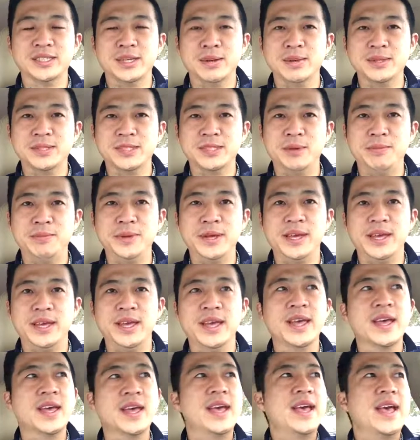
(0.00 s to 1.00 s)
MSRP.
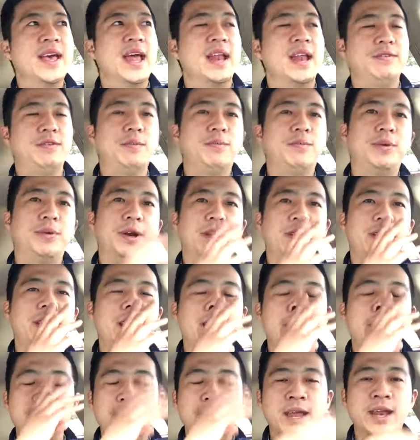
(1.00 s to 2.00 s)
And if you put it
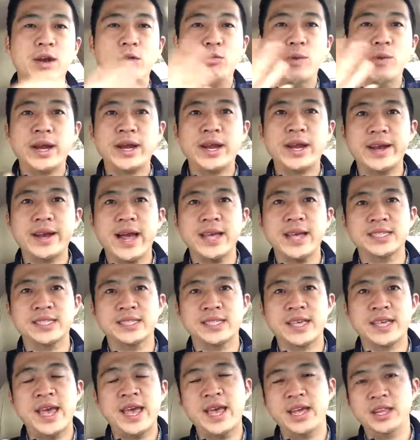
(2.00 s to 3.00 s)
in and it recognizes,
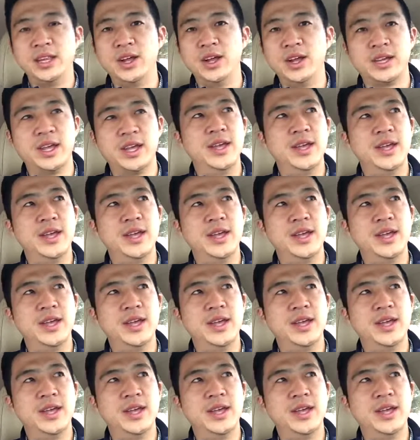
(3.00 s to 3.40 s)
hey, look,